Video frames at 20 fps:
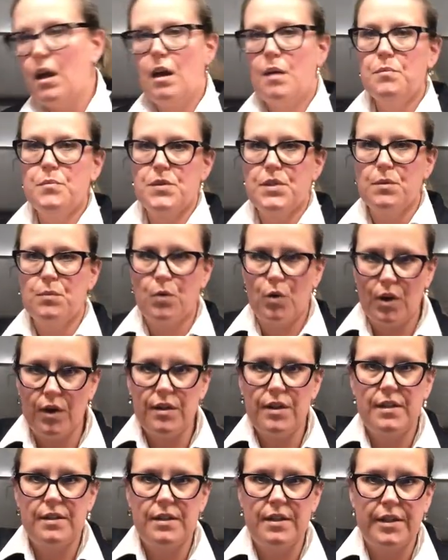some more of
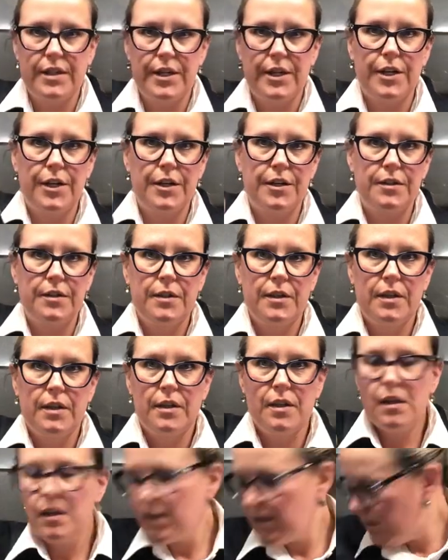these clear
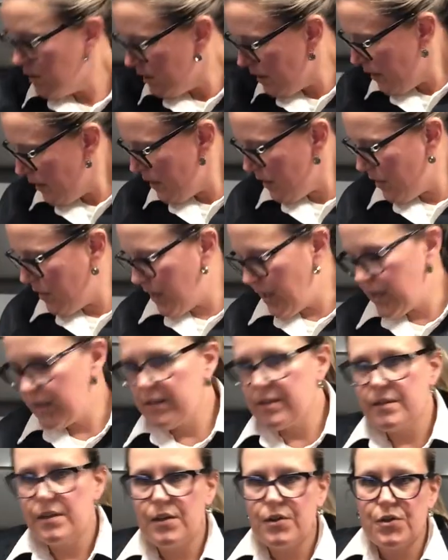
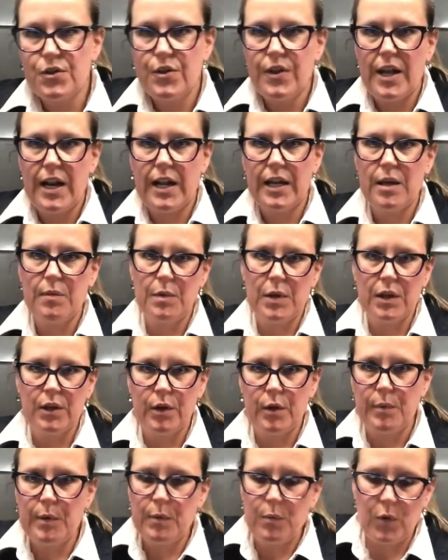things so that I could be a
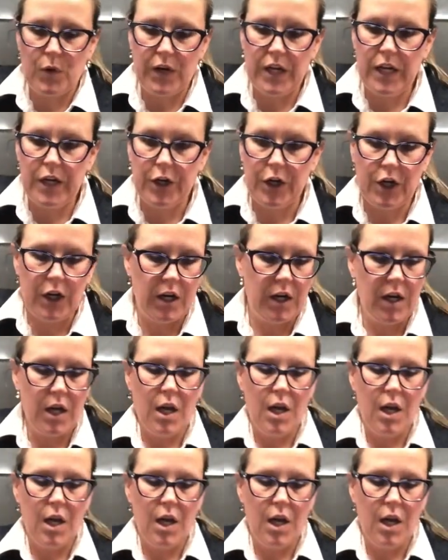little bit more neater.